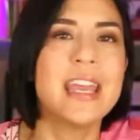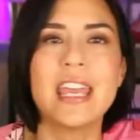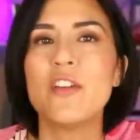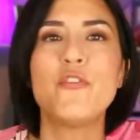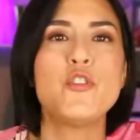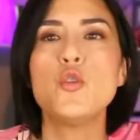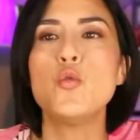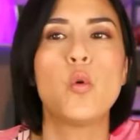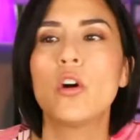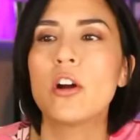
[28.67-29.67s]
if you
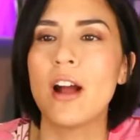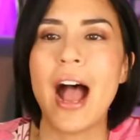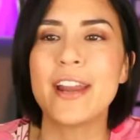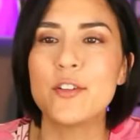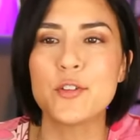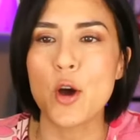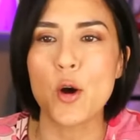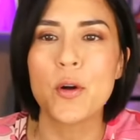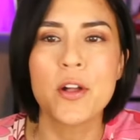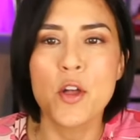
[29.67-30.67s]
were, I don't
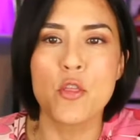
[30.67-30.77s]
know,